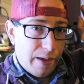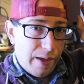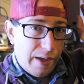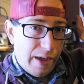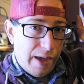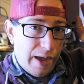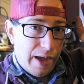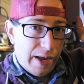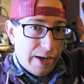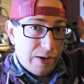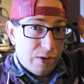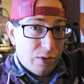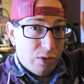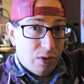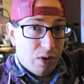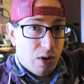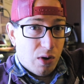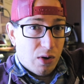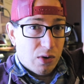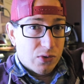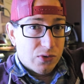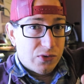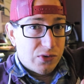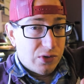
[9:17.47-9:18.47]
And
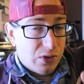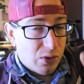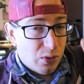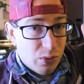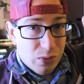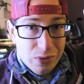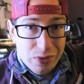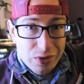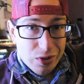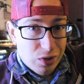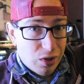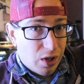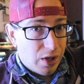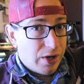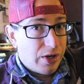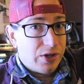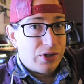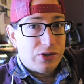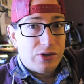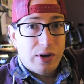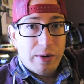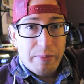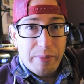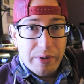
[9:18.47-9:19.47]
also, the London
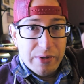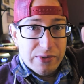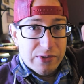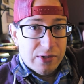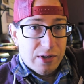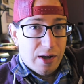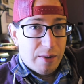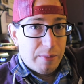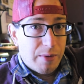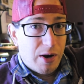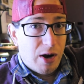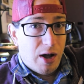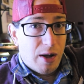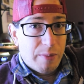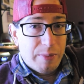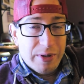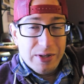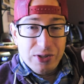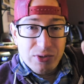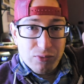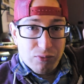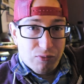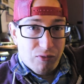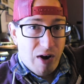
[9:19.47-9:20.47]
trip is coming up.
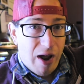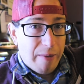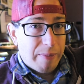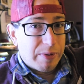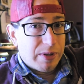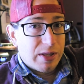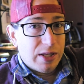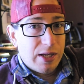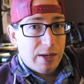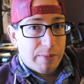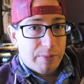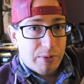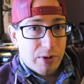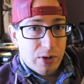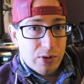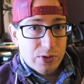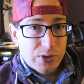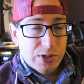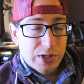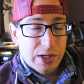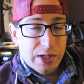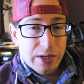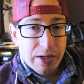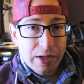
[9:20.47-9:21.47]
It's rapidly
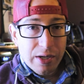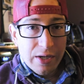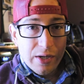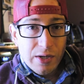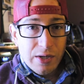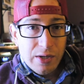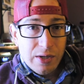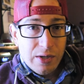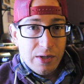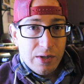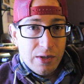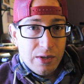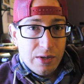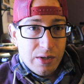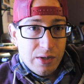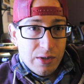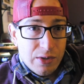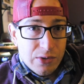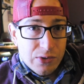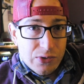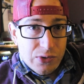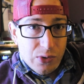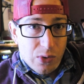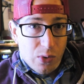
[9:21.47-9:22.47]
approaching.
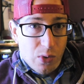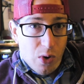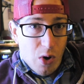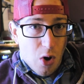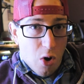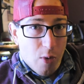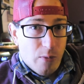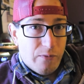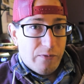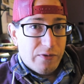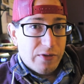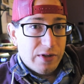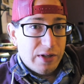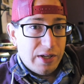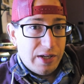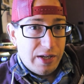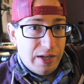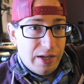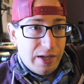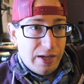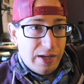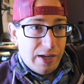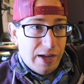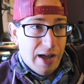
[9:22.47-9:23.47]
So
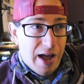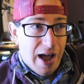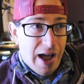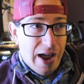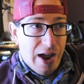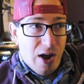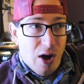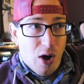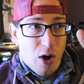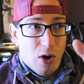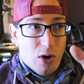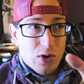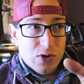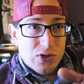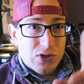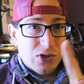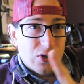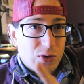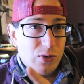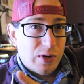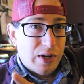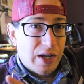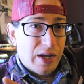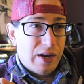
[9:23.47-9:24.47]
hopefully I
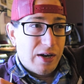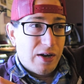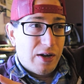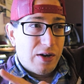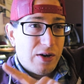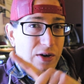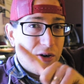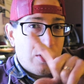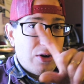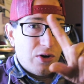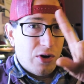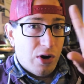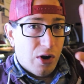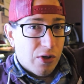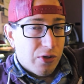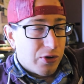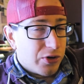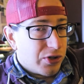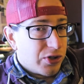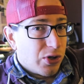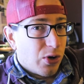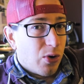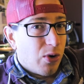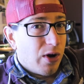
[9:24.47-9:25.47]
also get
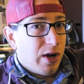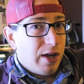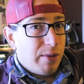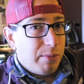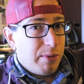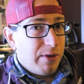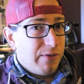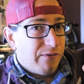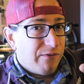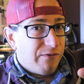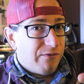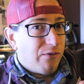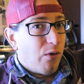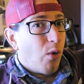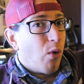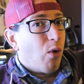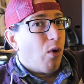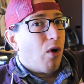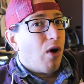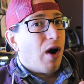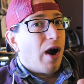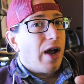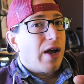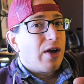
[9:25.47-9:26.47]
another toy
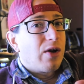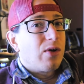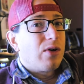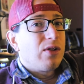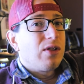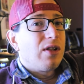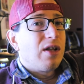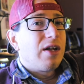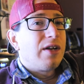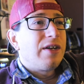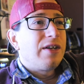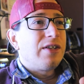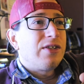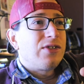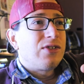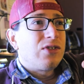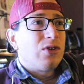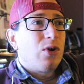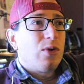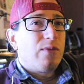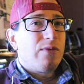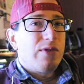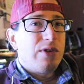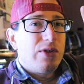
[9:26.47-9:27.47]
before I go to London.
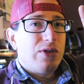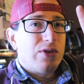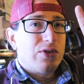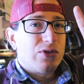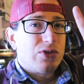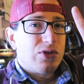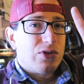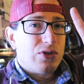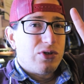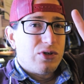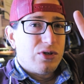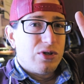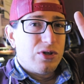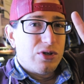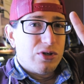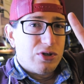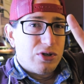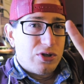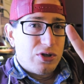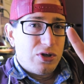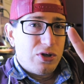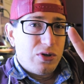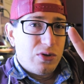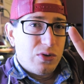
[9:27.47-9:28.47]
So hopefully there's
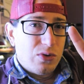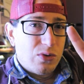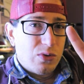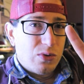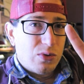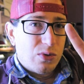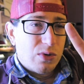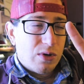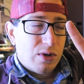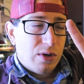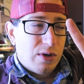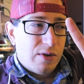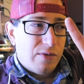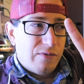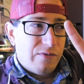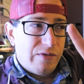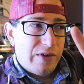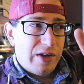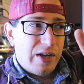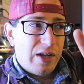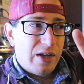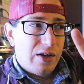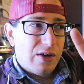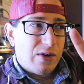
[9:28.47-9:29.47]
there's two
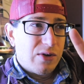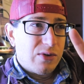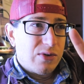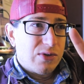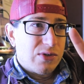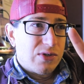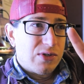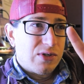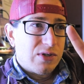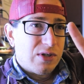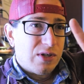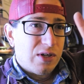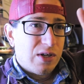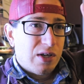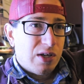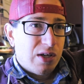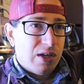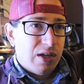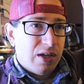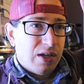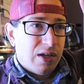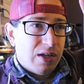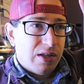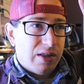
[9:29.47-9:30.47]
videos
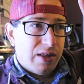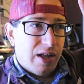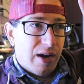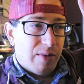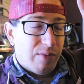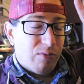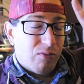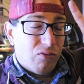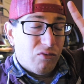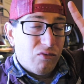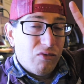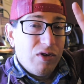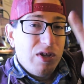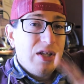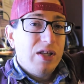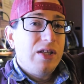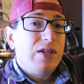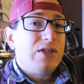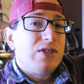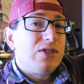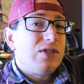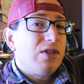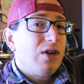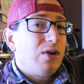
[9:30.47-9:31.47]
that I'm
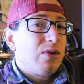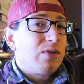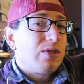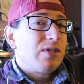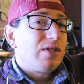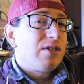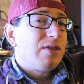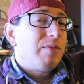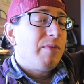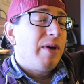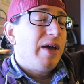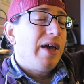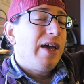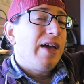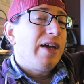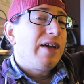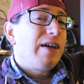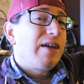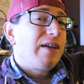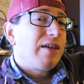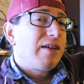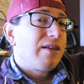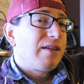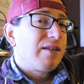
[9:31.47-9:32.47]
really stoked to
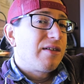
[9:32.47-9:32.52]
make